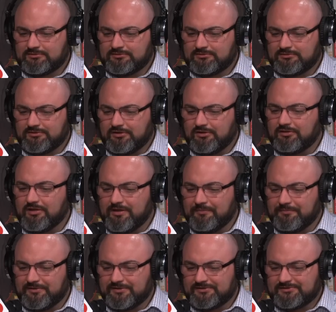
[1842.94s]

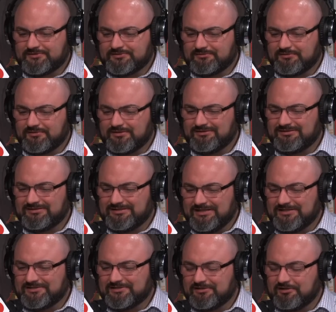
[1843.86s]
Columbus, a
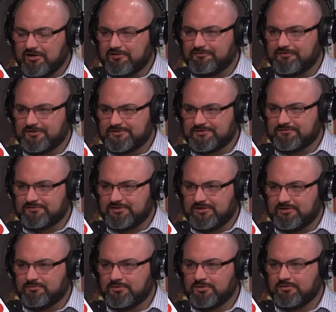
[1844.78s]
decent offensive
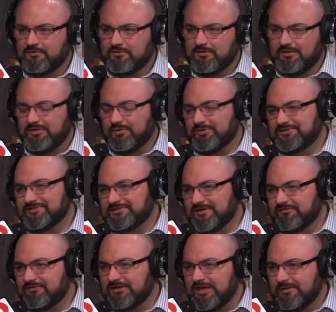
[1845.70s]
team. And they went
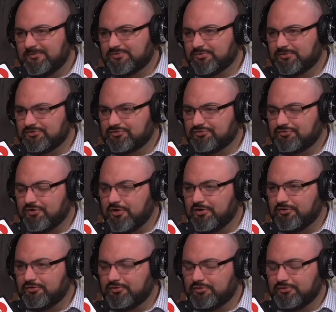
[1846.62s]
seven games with
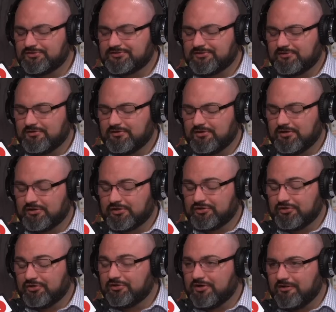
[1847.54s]
Toronto, who is a
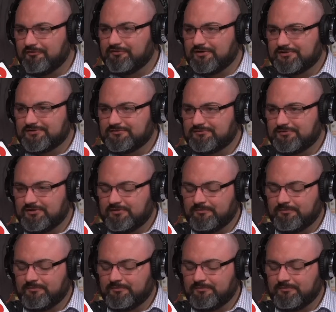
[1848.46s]
good offensive team.